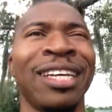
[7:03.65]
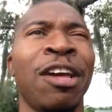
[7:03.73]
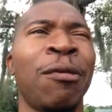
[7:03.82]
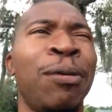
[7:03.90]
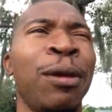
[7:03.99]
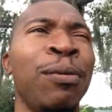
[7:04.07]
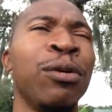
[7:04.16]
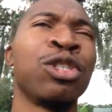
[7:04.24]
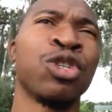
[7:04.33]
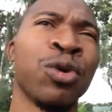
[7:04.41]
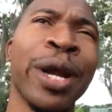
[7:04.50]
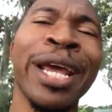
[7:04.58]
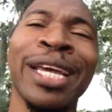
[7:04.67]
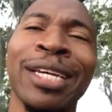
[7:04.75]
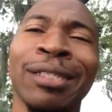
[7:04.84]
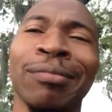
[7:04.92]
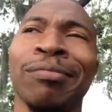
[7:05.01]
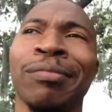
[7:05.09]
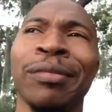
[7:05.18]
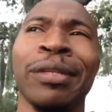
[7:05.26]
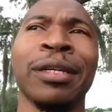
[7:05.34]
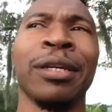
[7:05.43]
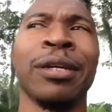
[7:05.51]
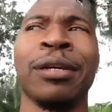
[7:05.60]
And people drink
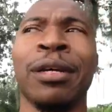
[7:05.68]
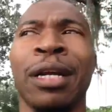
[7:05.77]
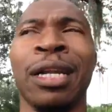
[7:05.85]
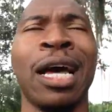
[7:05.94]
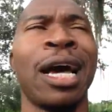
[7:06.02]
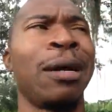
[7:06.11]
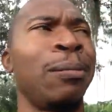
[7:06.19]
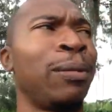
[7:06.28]
a lot,